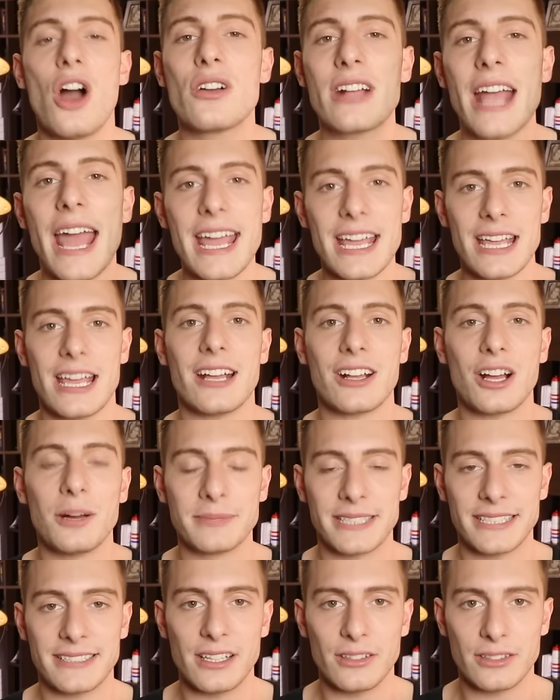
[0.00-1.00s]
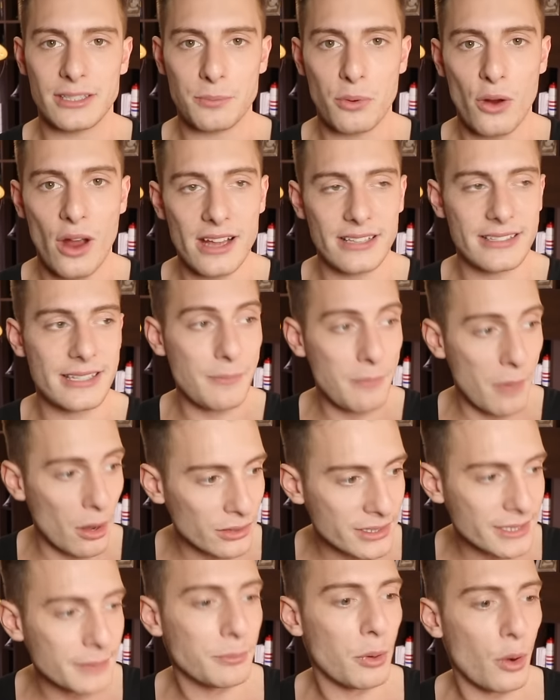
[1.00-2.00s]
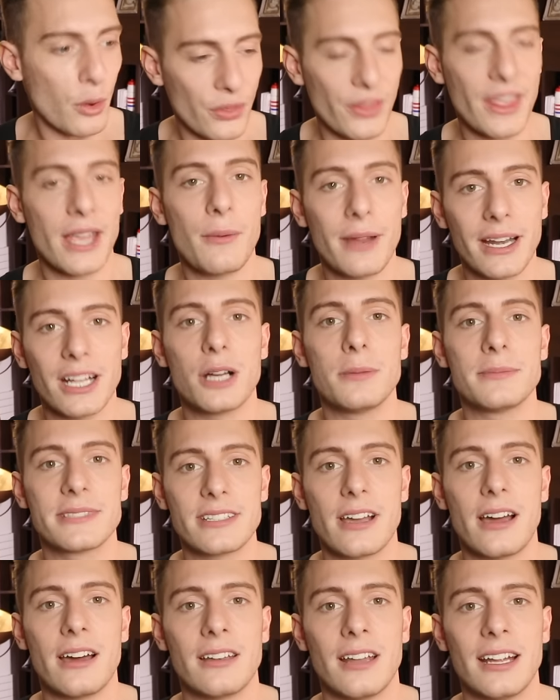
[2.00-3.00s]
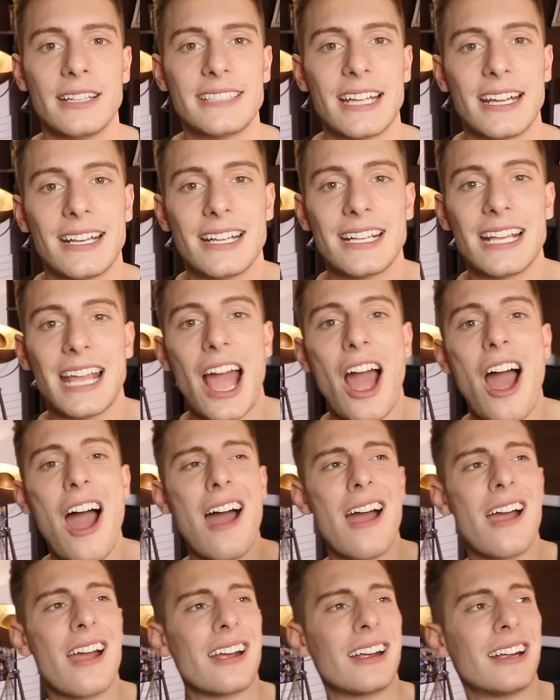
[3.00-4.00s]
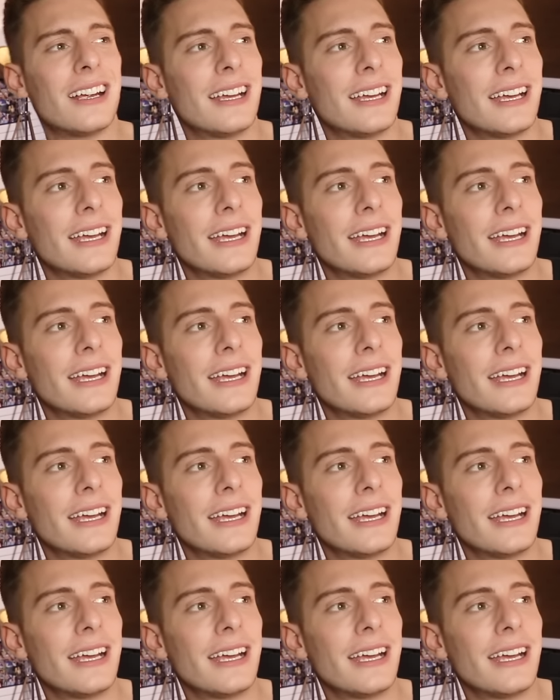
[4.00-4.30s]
Okay, it comes as no surprise, the most important thing when it comes to online dating are